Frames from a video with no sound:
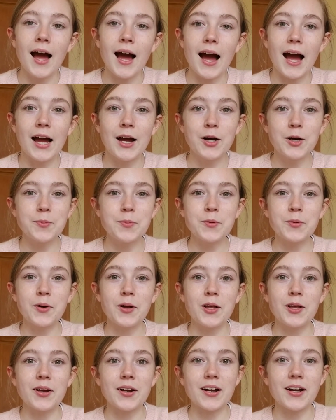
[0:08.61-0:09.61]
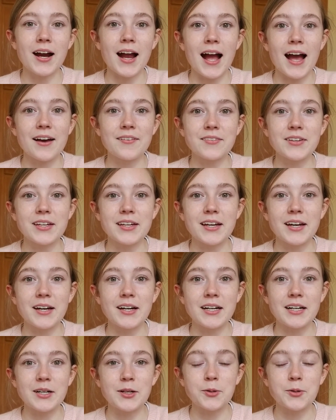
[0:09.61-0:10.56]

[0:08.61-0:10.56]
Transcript: I hope you all are having a